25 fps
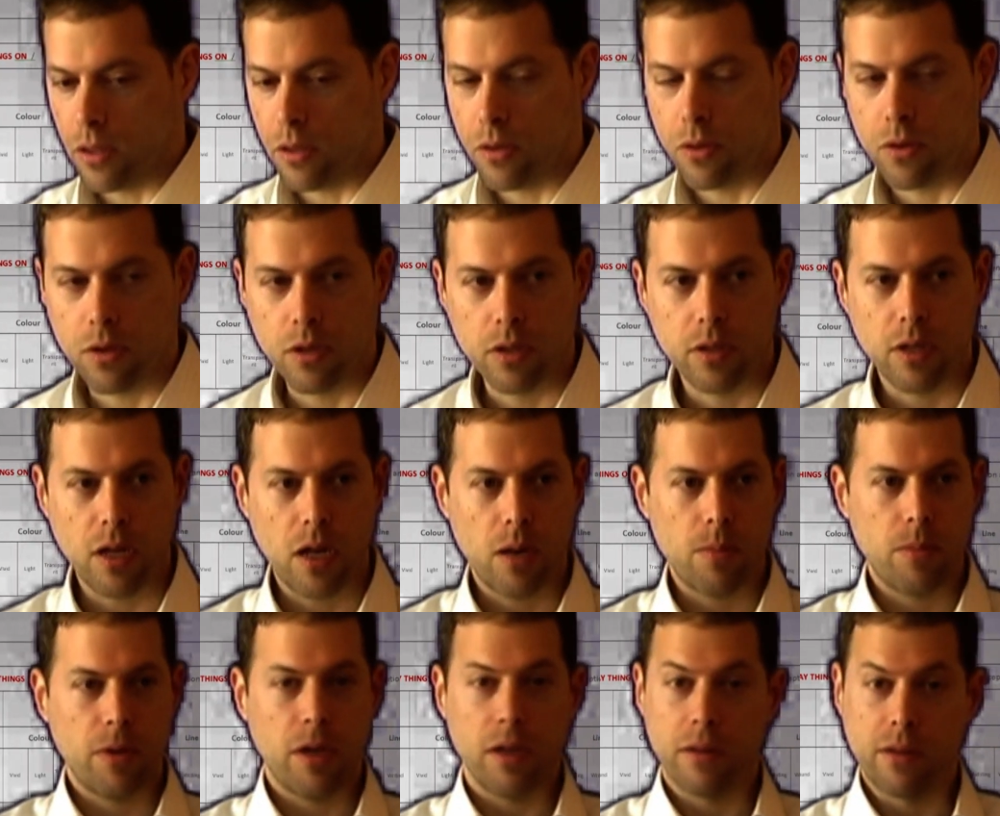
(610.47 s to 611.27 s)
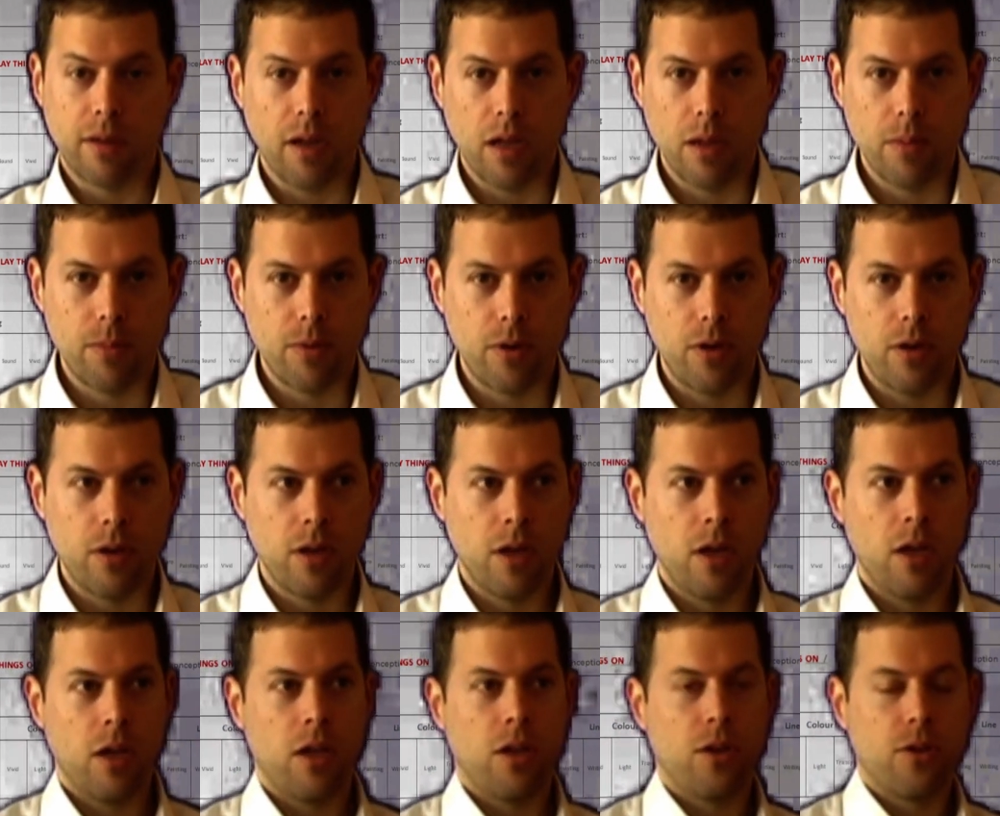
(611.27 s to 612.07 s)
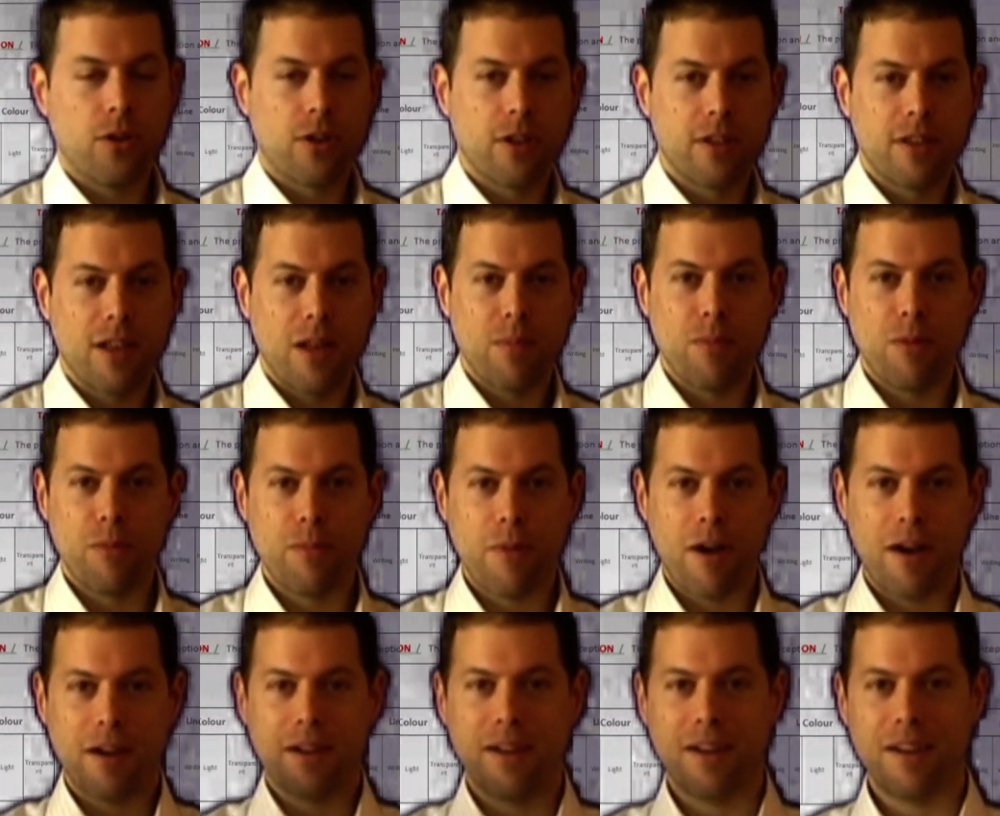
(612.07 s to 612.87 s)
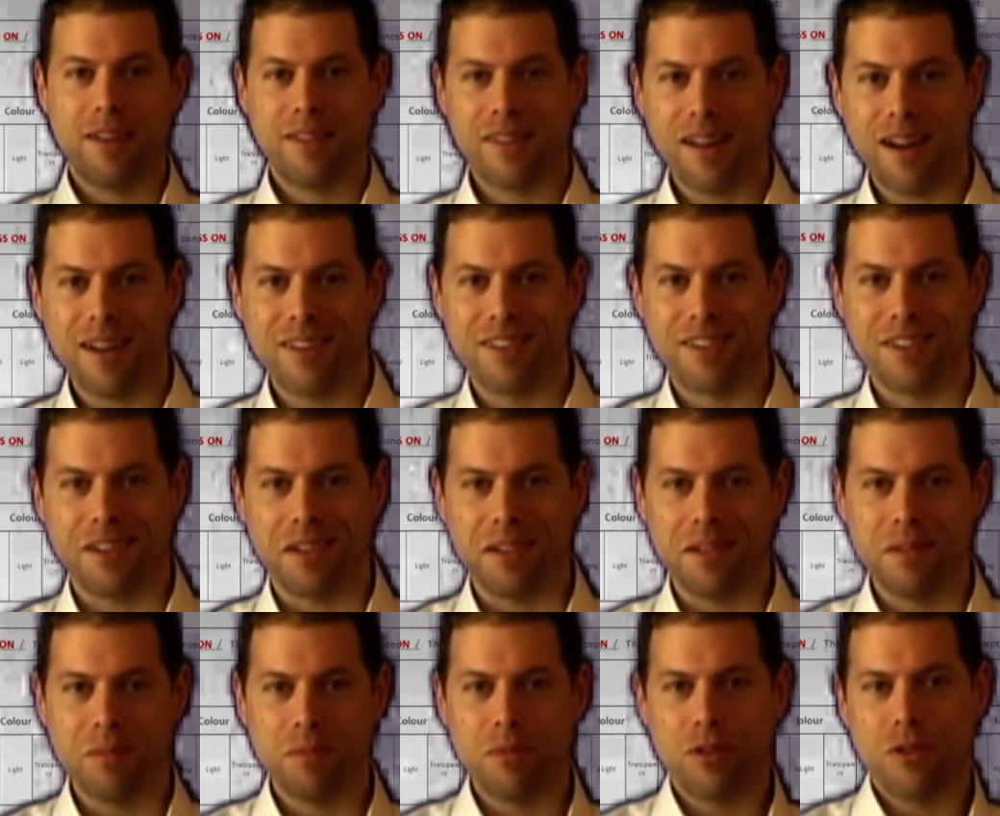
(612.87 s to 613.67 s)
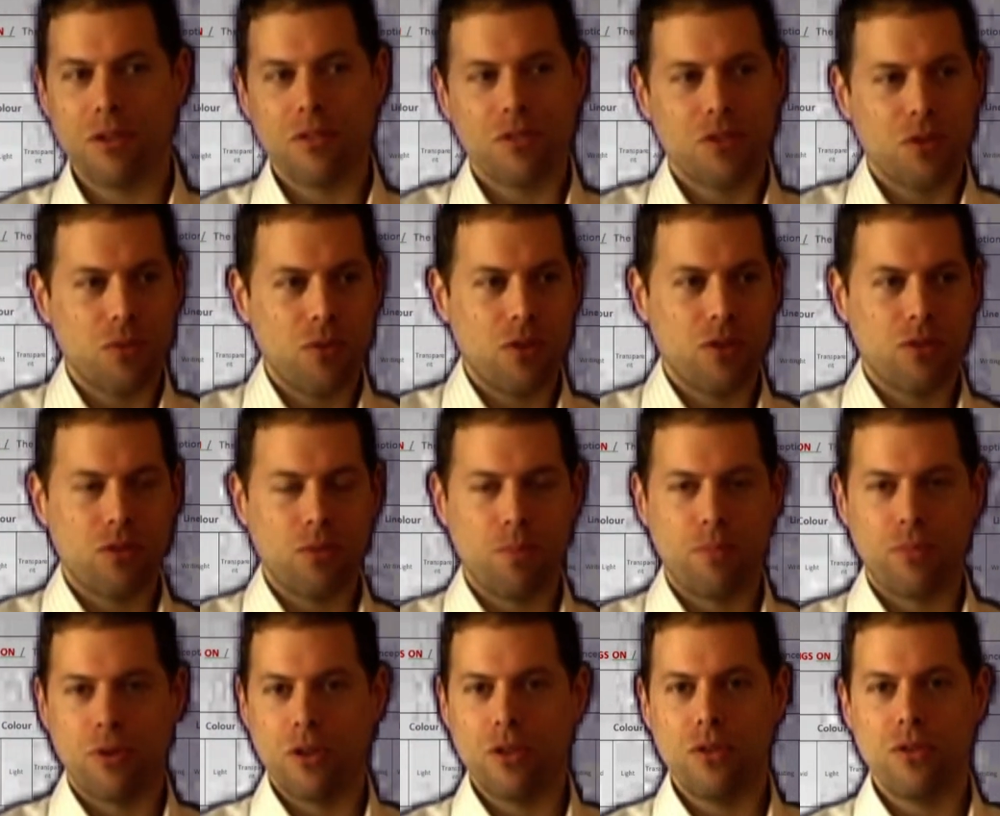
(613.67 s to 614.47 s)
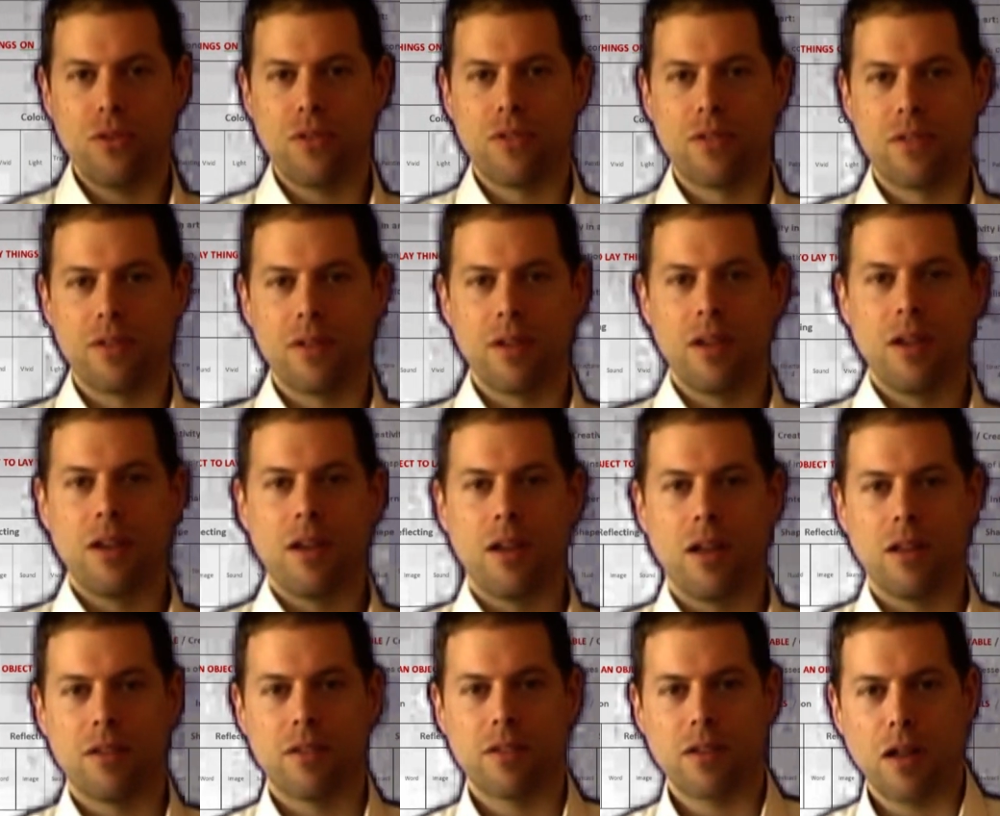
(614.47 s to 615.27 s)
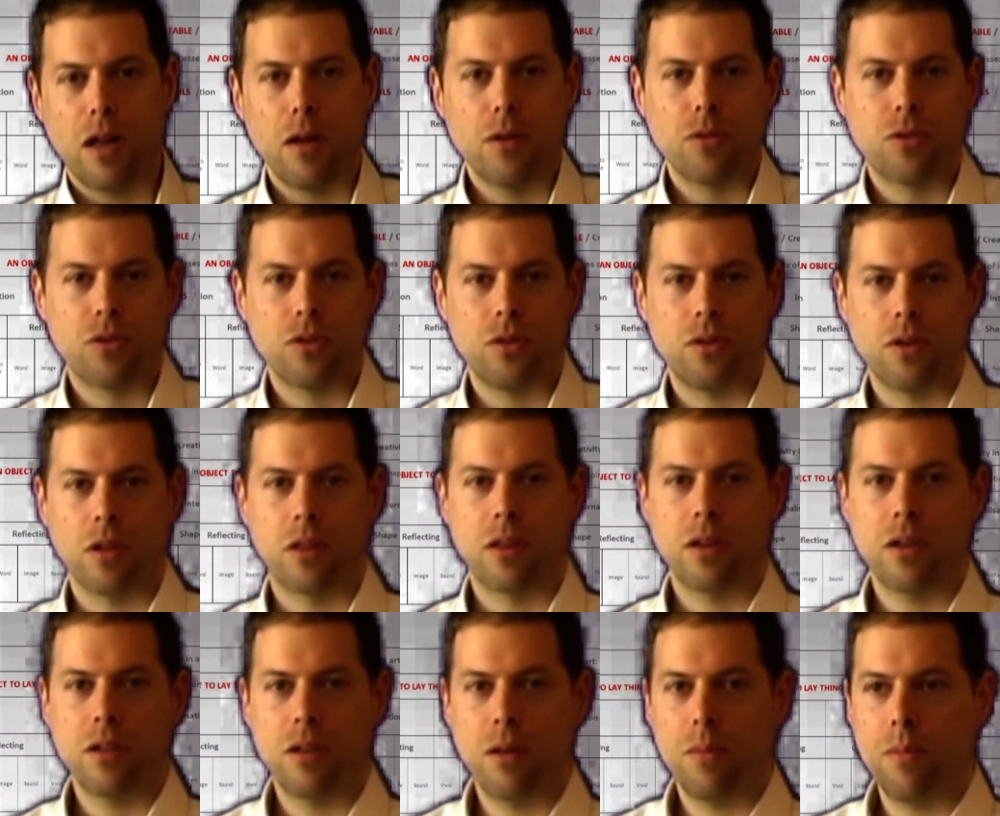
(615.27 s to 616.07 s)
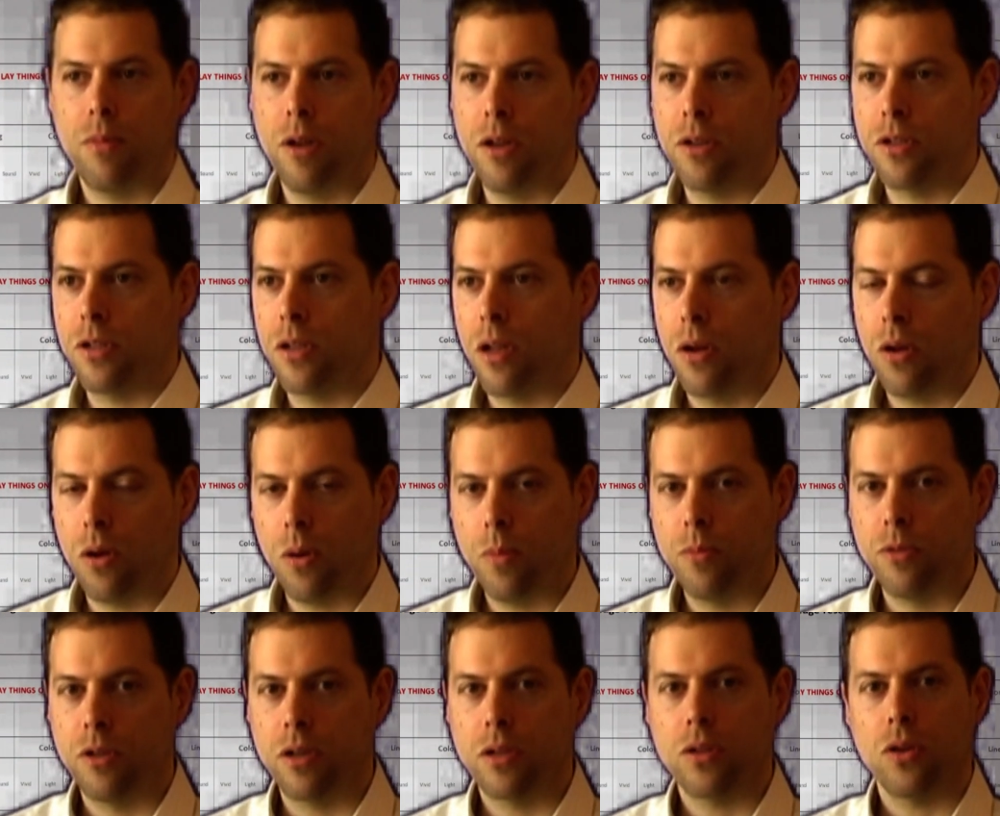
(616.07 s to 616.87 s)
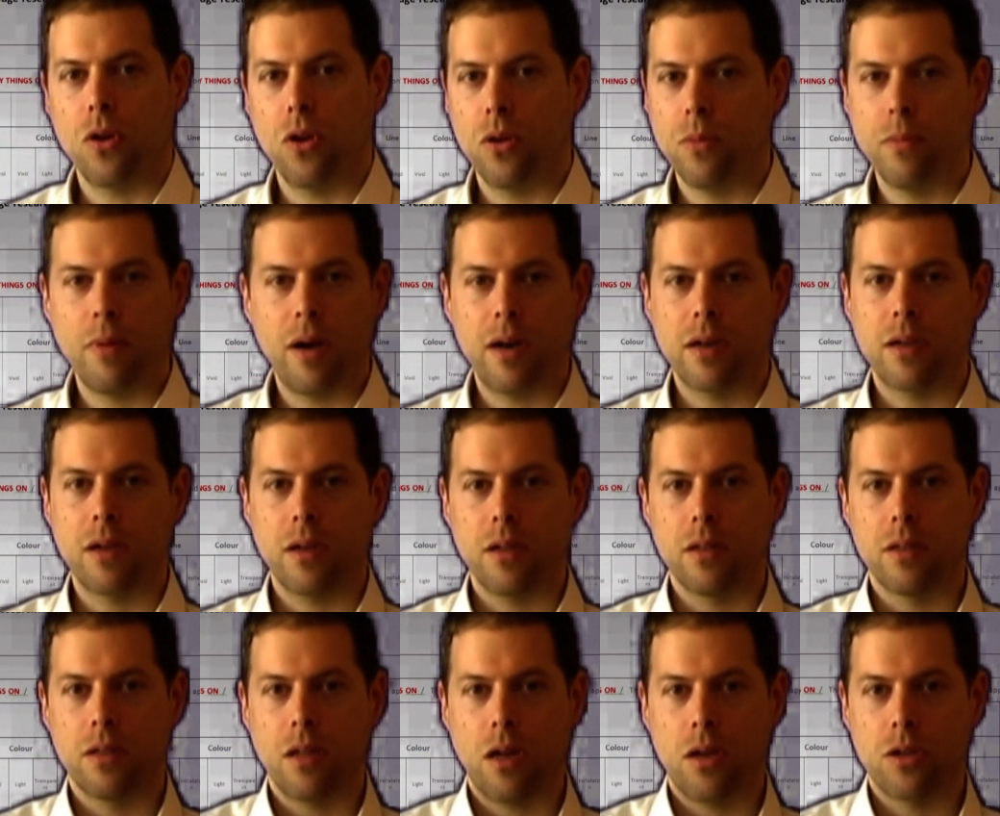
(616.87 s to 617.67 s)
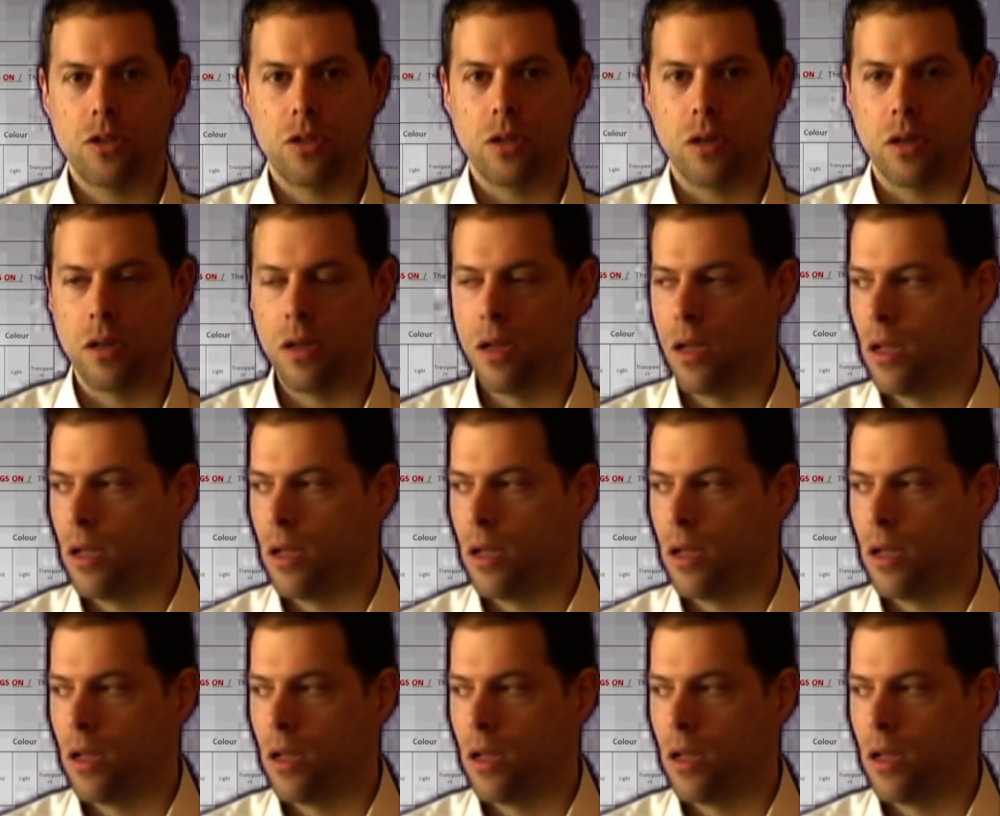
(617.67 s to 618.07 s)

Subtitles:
You can tell me a table, you can tell me Margaret Thatcher, because you want to produce a sculpture or three-dimensional object on Margaret Thatcher,